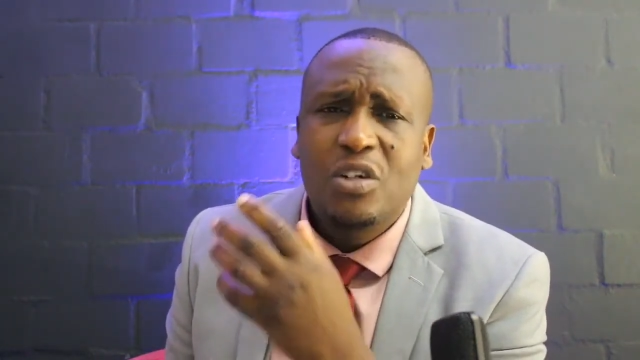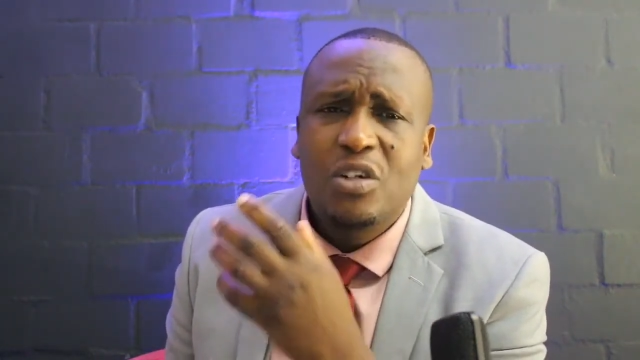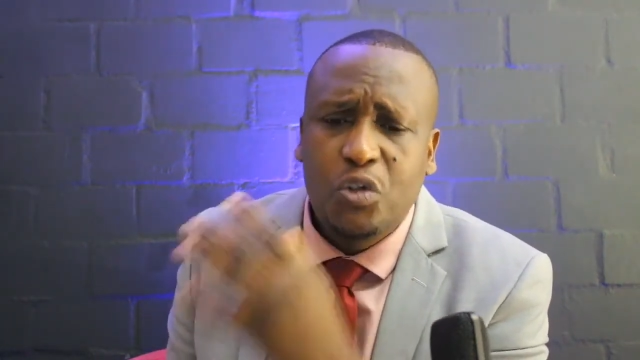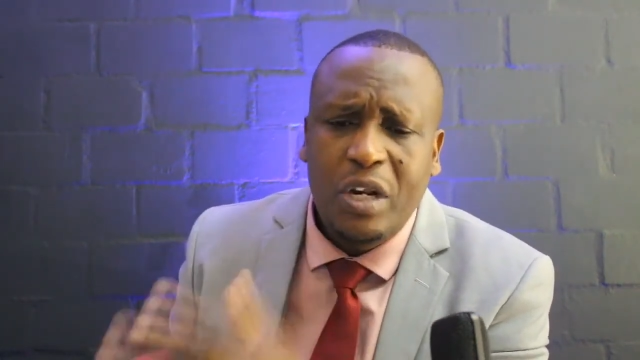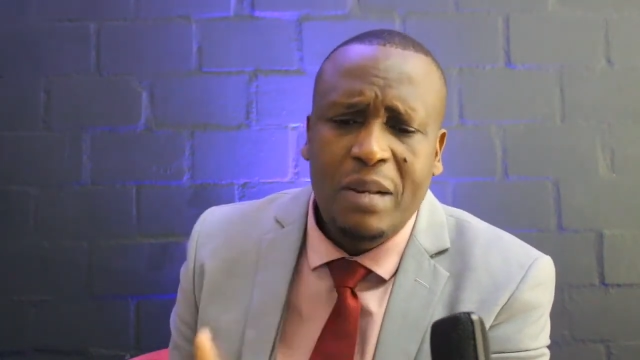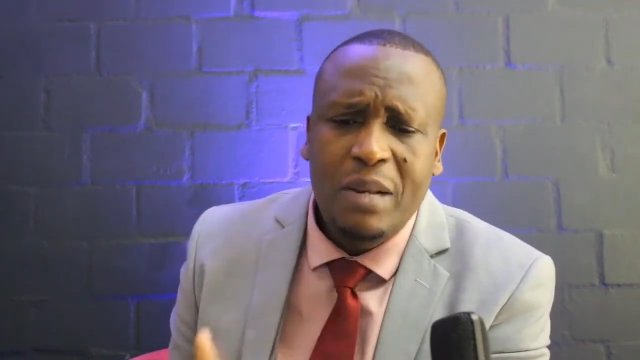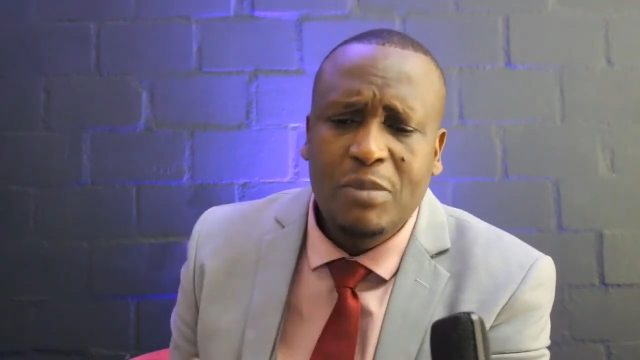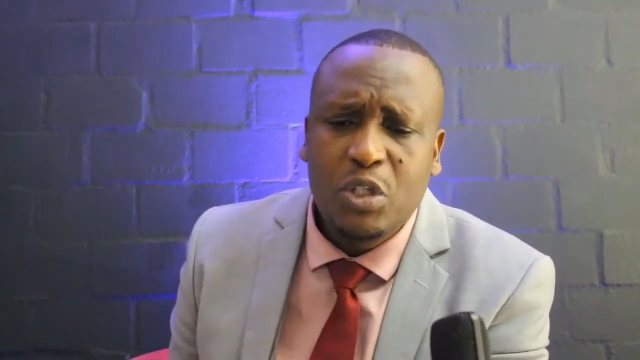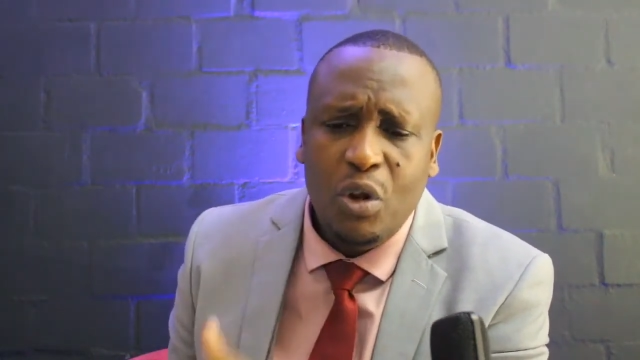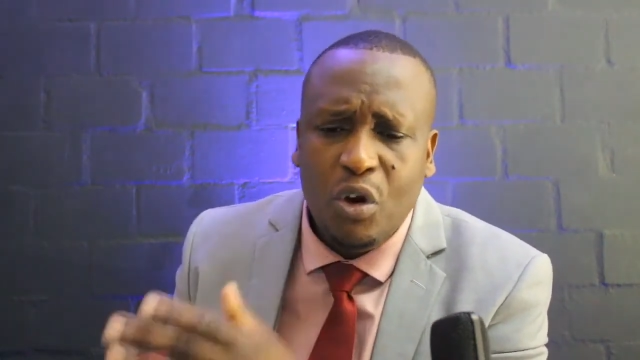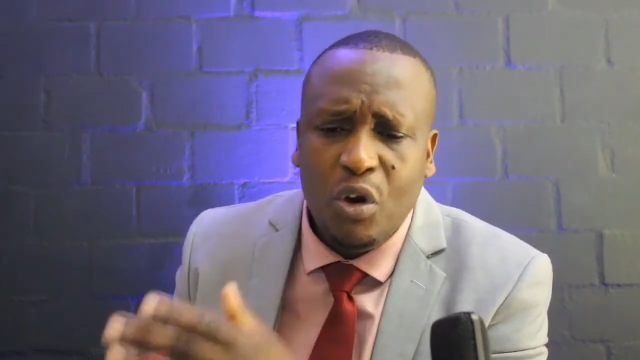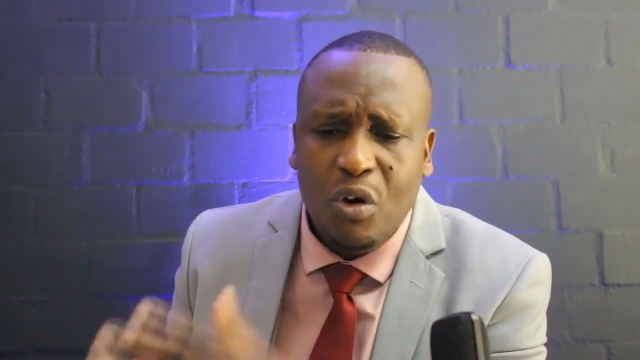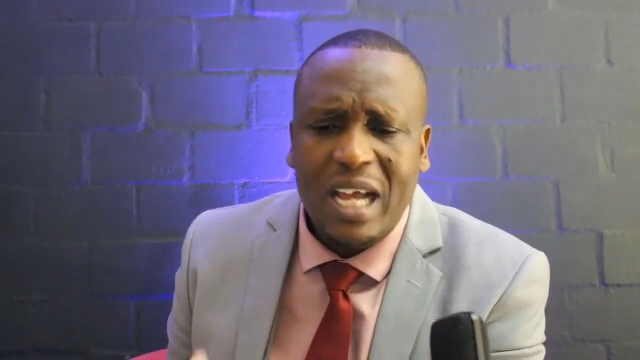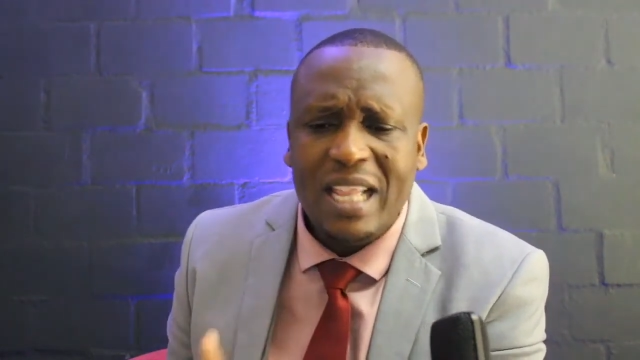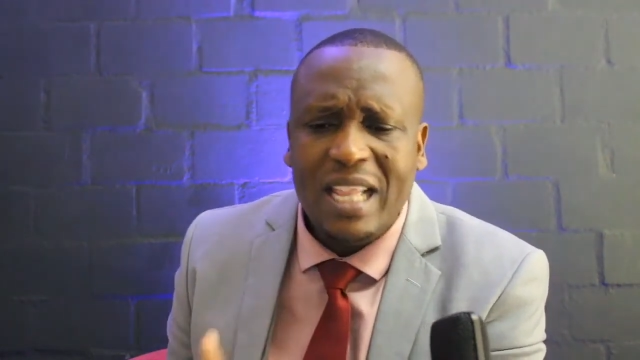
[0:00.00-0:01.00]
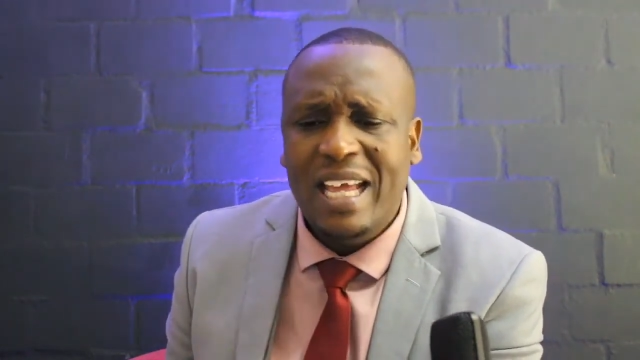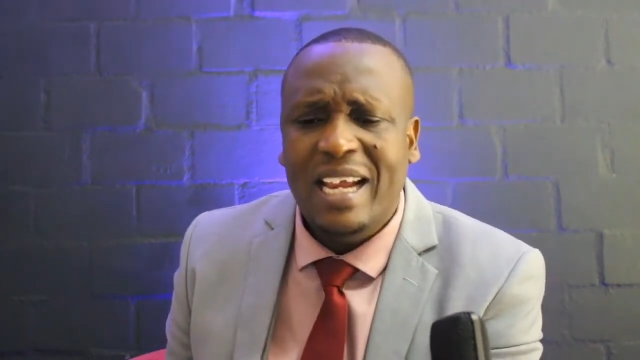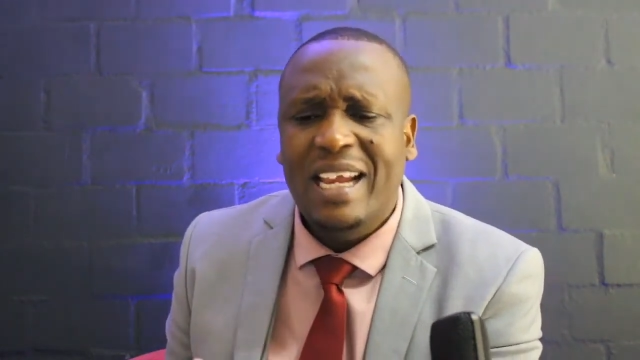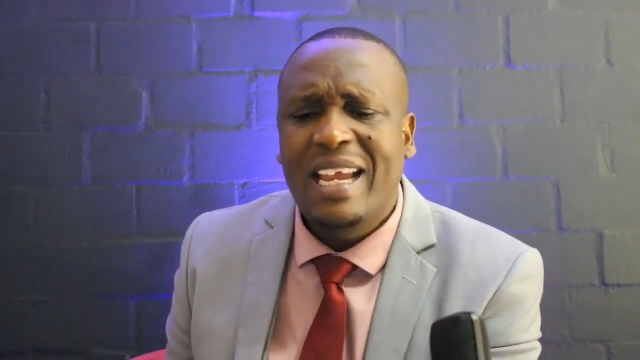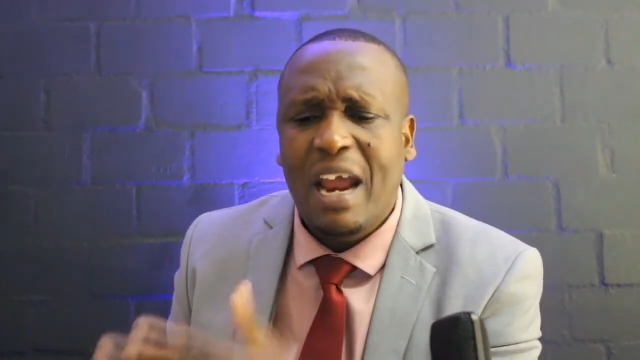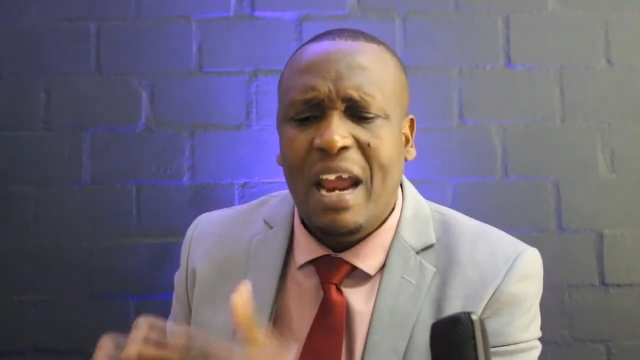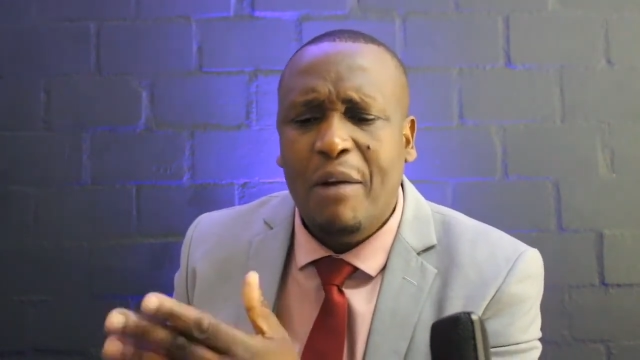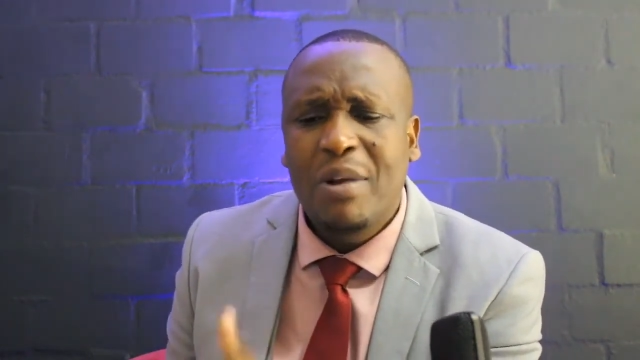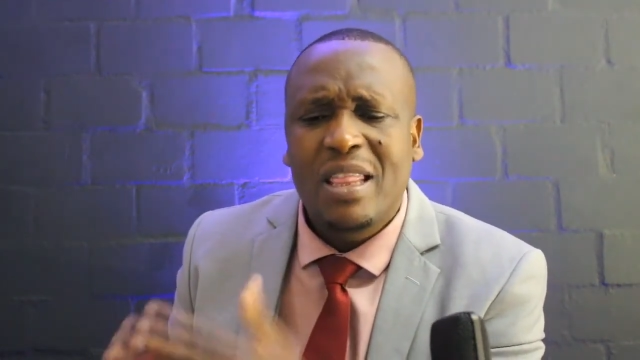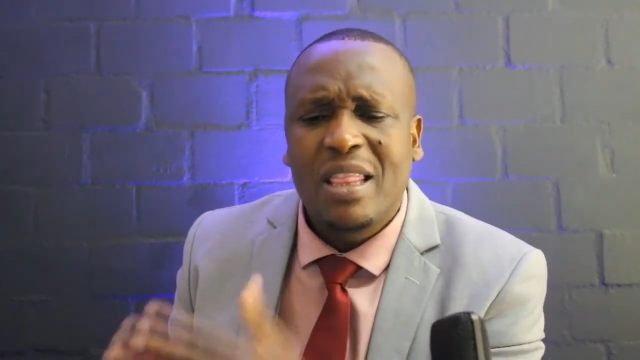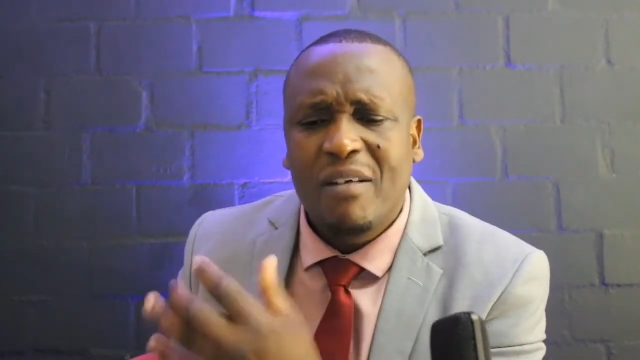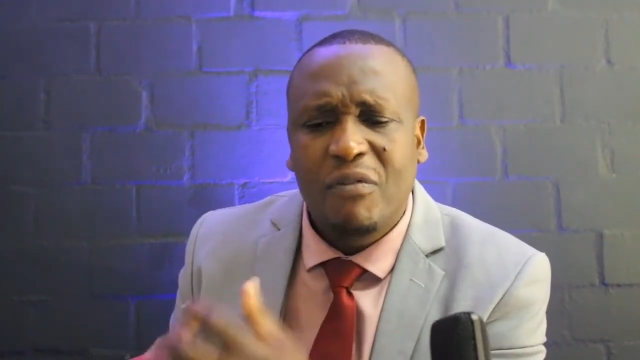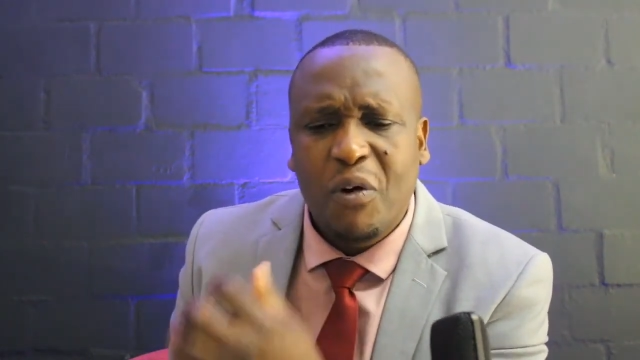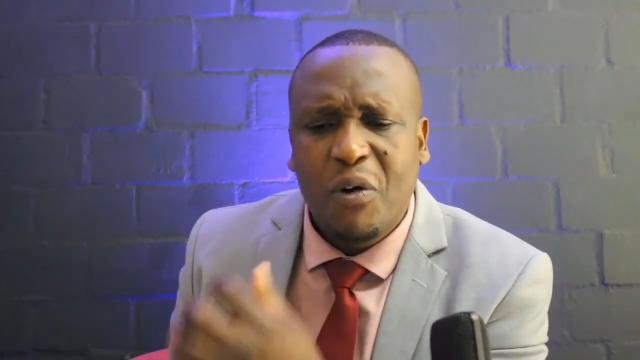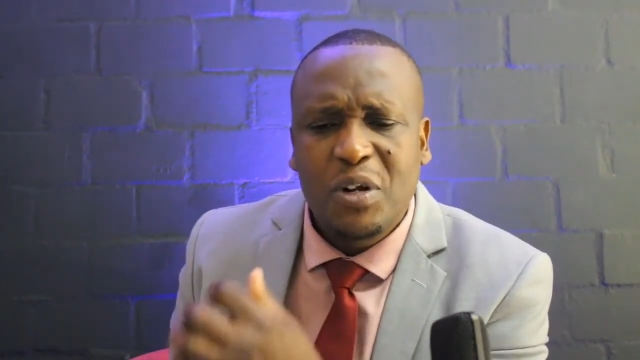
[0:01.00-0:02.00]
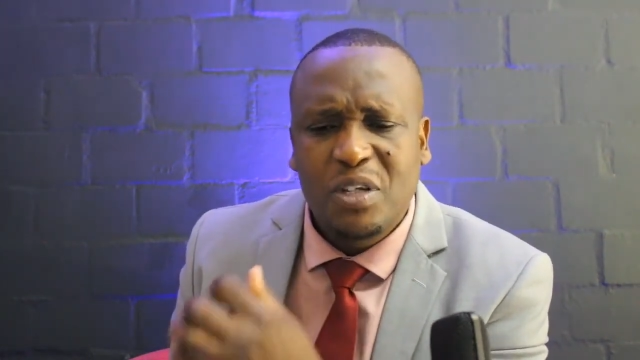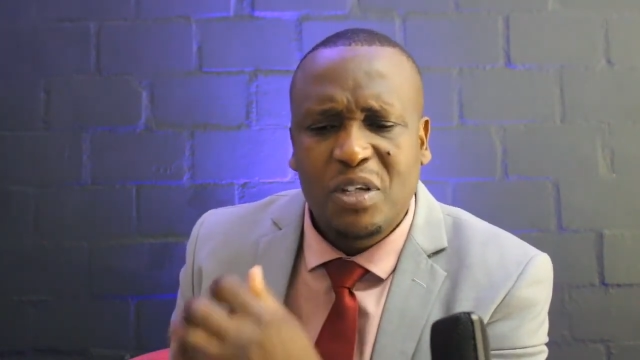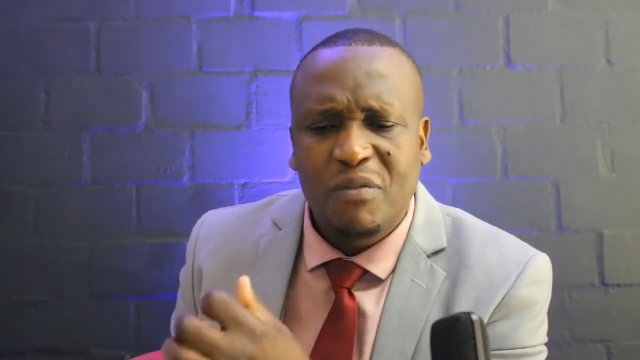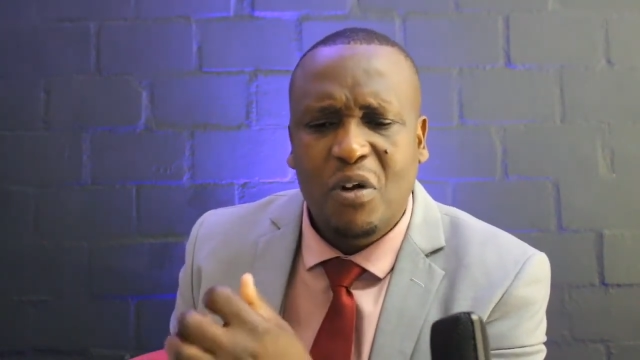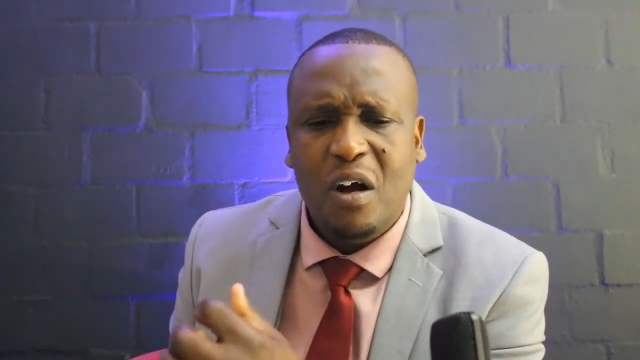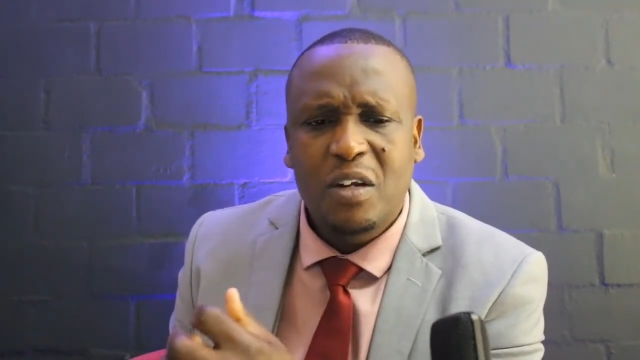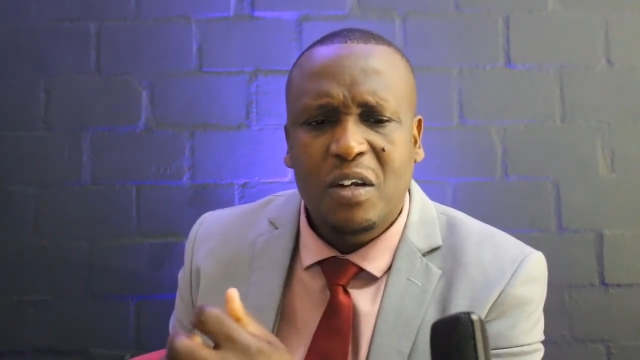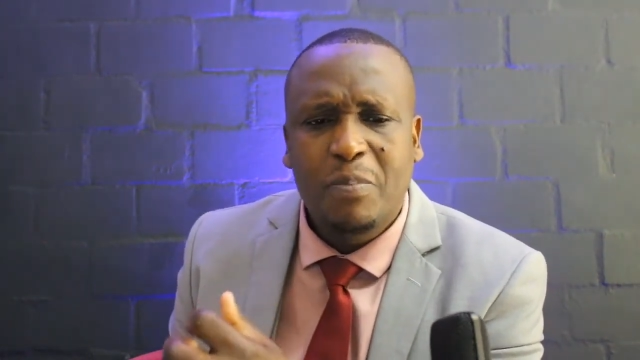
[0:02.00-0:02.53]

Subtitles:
dreams no longer they carry the voice of God,